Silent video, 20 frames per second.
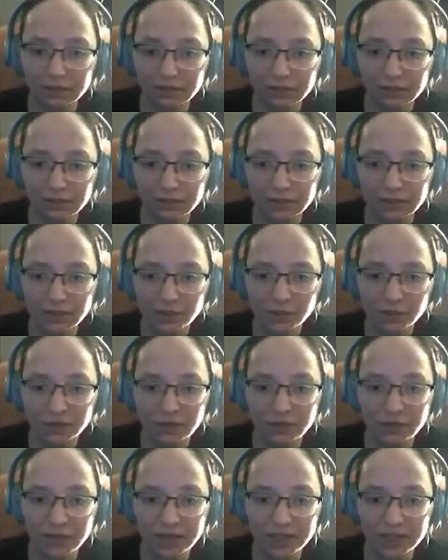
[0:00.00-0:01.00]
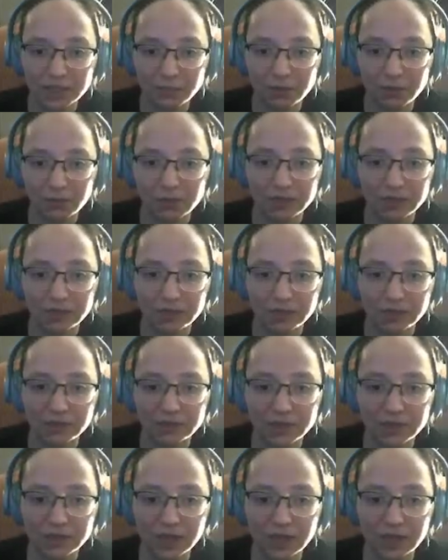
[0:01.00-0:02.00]
This really makes me want to do it
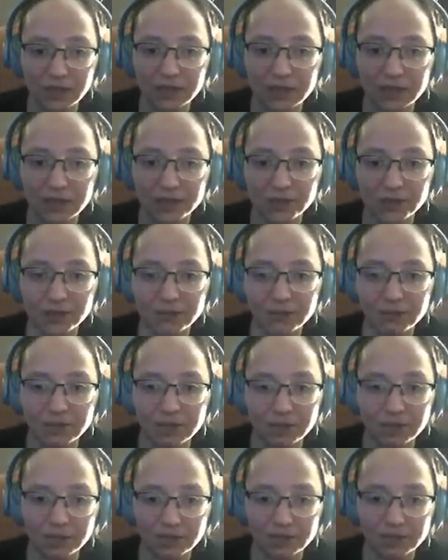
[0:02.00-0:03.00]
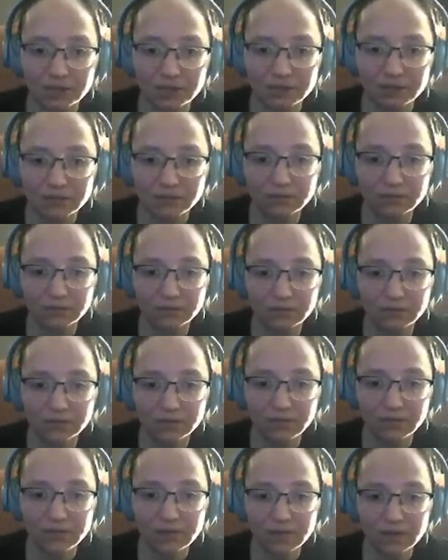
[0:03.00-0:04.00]
again and actually finish it.
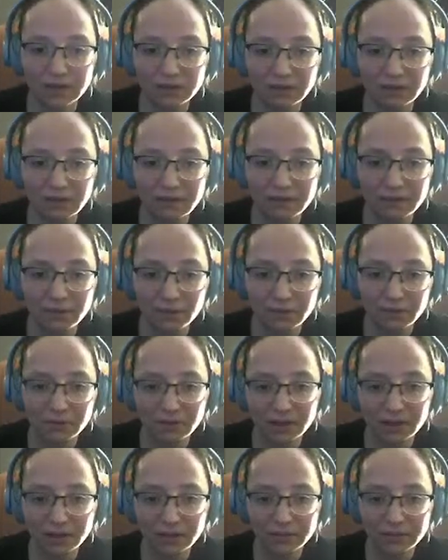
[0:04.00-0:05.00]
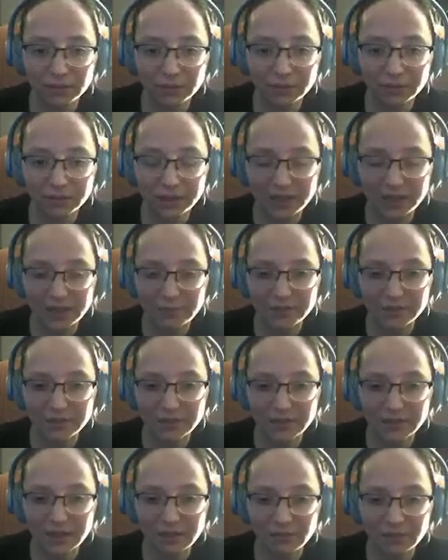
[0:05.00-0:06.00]
It's like, I love horror games.
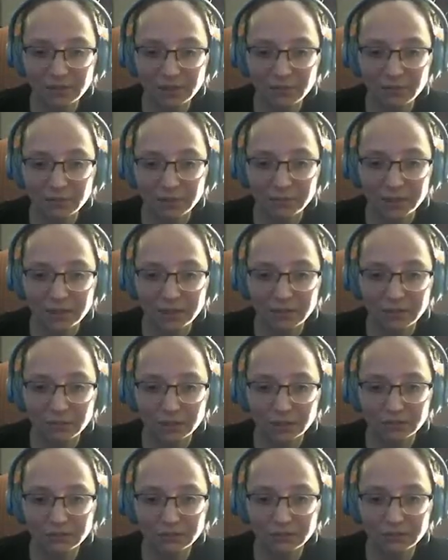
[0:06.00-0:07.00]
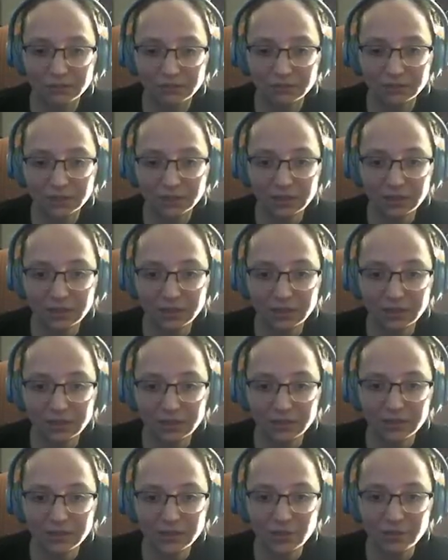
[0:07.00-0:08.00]
I really want to make one.
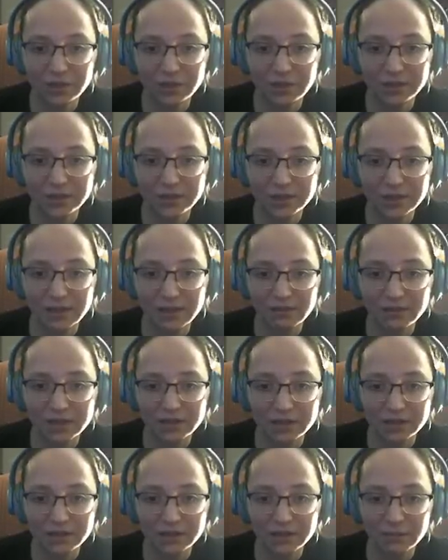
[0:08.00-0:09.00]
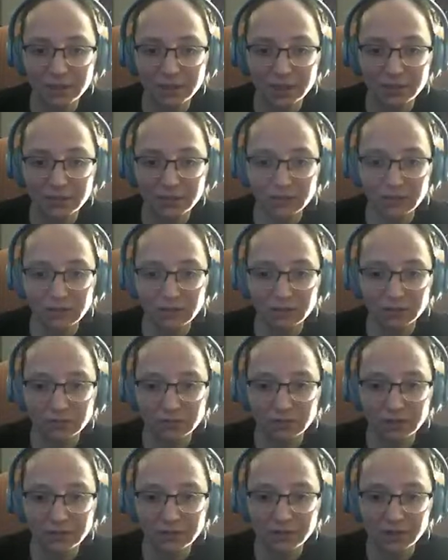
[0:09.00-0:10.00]
It's so easy nowadays to make your own.
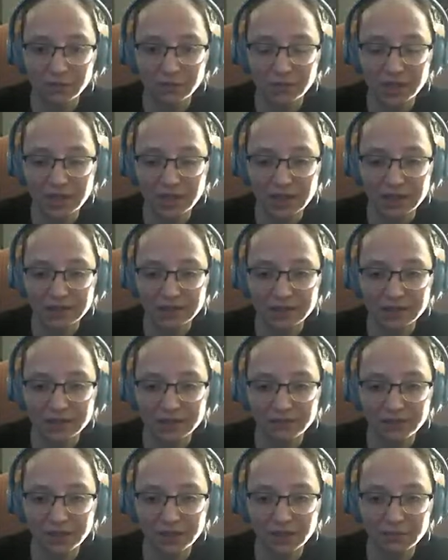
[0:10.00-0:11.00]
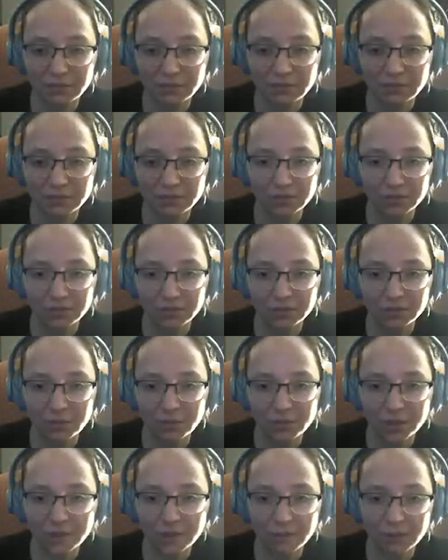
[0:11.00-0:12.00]
There's so many assets available. There's so
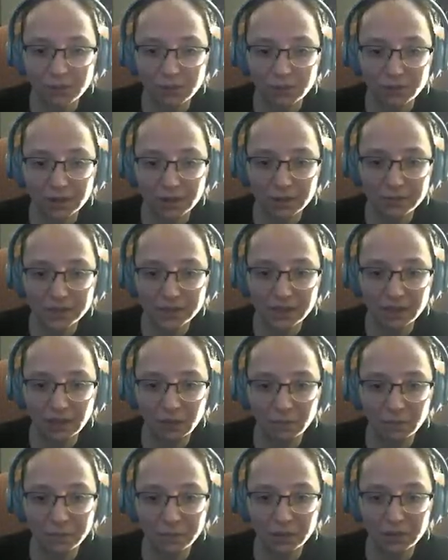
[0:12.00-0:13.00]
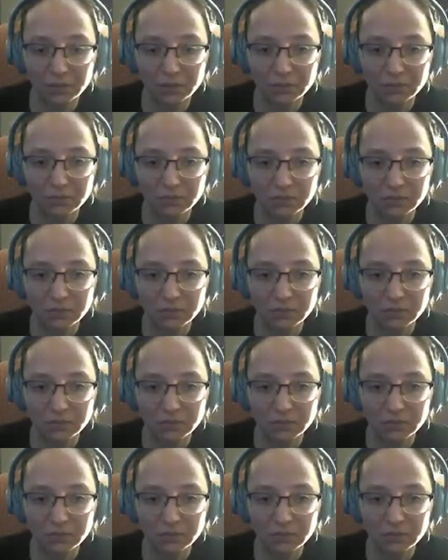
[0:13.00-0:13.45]
many programs that help you.